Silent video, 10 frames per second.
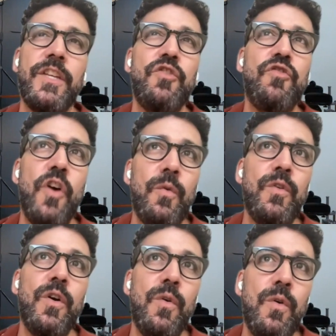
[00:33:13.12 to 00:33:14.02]
and you don't
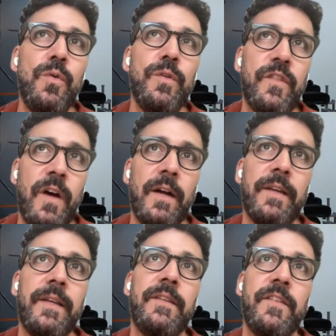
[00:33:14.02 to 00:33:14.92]
know who is
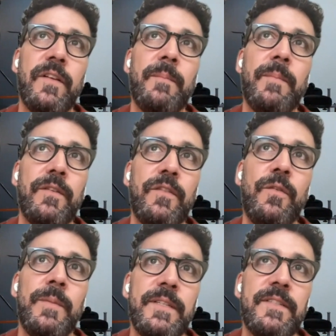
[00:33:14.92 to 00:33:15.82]
talking till about
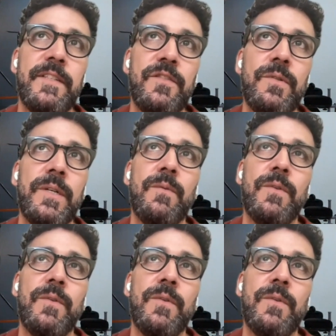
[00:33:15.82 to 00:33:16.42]
two minutes into it,